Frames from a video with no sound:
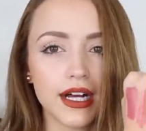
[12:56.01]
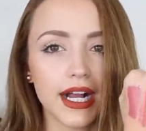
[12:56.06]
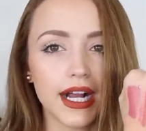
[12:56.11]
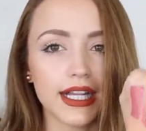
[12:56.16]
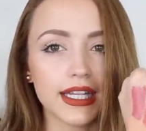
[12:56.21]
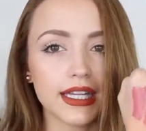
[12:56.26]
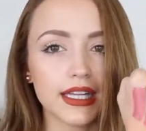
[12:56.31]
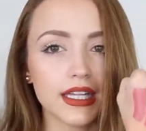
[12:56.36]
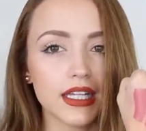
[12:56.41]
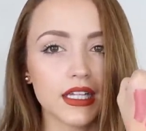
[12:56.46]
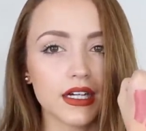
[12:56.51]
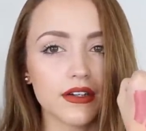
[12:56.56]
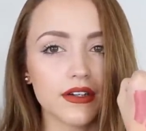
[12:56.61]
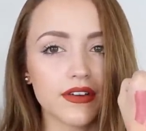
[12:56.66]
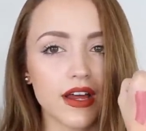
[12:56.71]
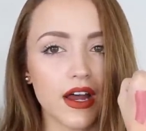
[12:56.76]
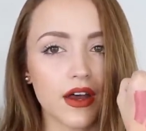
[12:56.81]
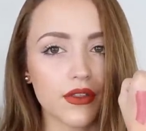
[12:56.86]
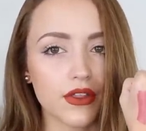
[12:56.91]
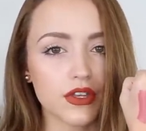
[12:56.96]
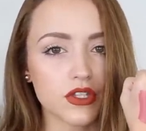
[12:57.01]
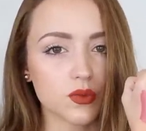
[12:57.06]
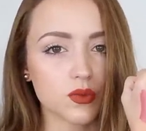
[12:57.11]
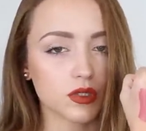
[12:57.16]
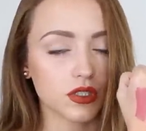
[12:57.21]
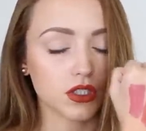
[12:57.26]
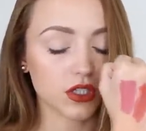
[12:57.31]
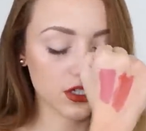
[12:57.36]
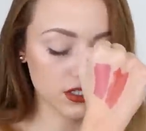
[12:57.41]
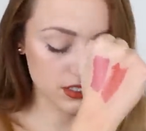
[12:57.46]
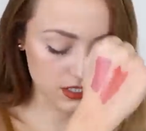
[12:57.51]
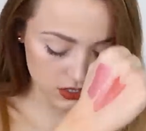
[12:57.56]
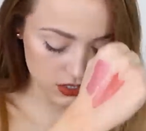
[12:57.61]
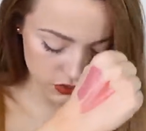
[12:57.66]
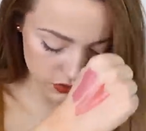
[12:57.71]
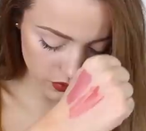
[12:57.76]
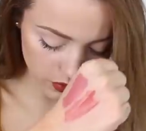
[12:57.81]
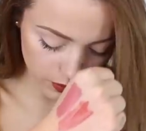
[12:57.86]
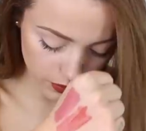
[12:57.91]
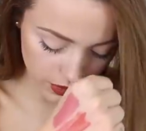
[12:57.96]
I love how this one looks.
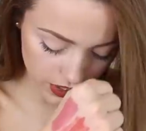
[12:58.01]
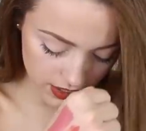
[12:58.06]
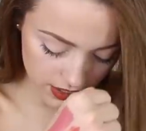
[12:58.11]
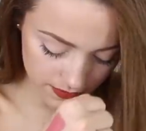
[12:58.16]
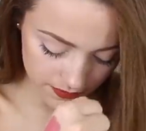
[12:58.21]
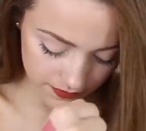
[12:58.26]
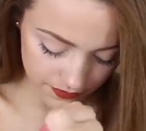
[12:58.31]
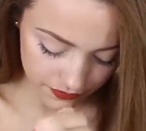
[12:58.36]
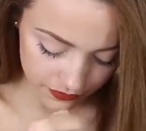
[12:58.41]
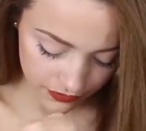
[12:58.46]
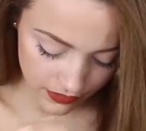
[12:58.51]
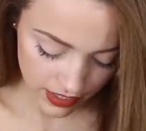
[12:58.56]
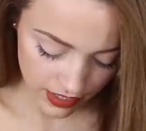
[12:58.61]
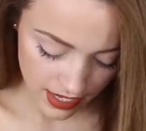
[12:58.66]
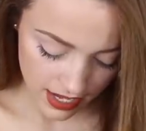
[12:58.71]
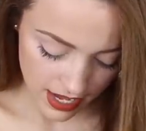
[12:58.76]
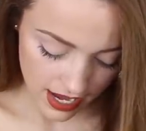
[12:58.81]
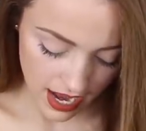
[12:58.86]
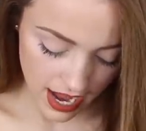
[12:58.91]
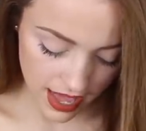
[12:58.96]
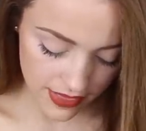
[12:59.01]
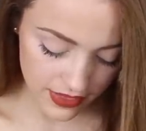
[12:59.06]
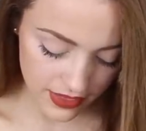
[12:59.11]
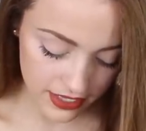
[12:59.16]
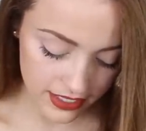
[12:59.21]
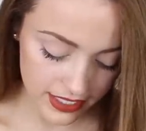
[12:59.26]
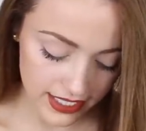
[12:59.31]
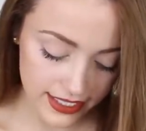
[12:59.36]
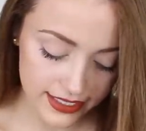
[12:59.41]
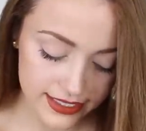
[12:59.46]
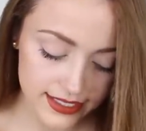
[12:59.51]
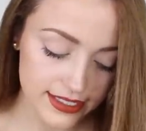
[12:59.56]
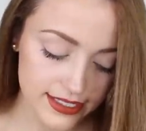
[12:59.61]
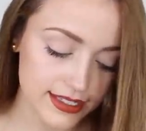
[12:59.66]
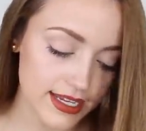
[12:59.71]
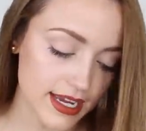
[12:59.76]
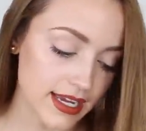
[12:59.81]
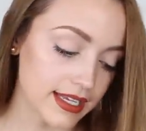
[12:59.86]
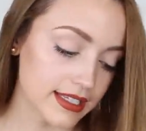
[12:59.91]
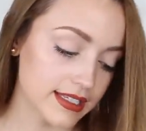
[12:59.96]
It's so pretty. And then
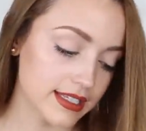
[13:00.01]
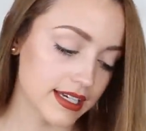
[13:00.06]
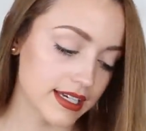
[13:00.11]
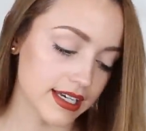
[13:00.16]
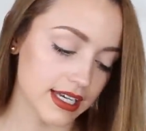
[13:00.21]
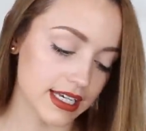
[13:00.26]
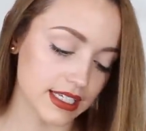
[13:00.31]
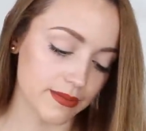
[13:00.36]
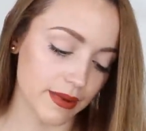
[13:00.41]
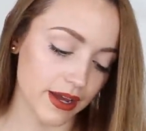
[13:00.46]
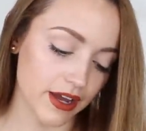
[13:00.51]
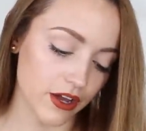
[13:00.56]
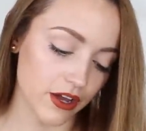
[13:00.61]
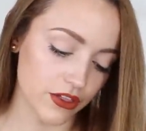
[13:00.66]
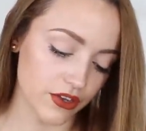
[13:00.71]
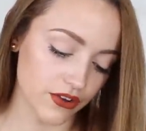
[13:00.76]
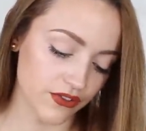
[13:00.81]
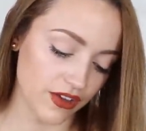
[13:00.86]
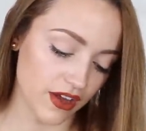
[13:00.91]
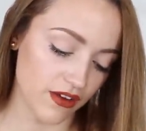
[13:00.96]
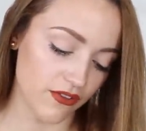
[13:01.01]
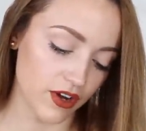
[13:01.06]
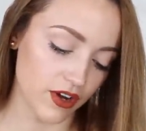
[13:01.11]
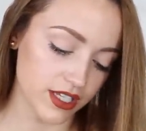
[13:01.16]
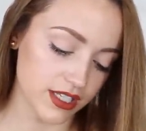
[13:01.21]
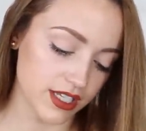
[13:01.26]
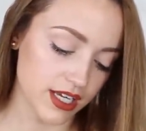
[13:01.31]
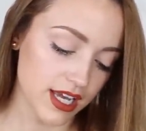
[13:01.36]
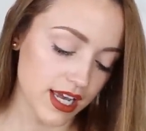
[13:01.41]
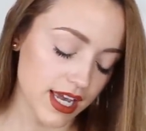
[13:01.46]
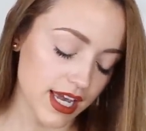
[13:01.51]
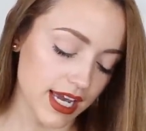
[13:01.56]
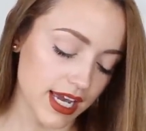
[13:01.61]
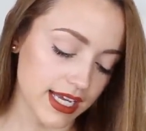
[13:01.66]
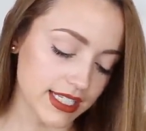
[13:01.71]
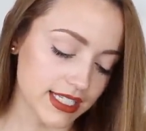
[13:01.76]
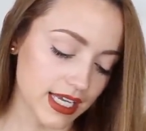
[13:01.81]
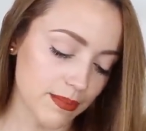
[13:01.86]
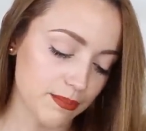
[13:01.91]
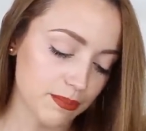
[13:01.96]
Instinct is my other favorite.
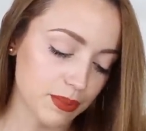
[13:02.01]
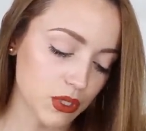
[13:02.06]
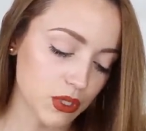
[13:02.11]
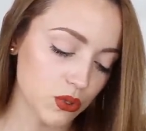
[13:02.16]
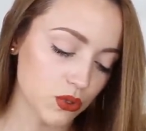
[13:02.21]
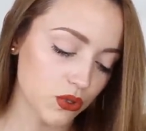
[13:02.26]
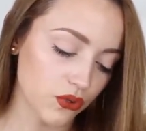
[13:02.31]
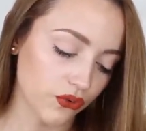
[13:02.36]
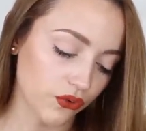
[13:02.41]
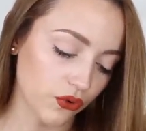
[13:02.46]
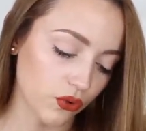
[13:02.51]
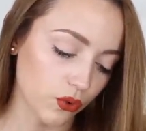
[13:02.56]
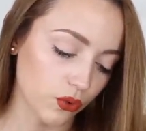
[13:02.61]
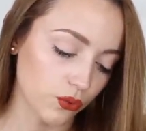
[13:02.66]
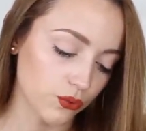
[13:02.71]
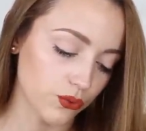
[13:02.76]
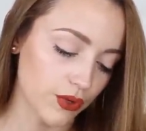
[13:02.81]
It's a beautiful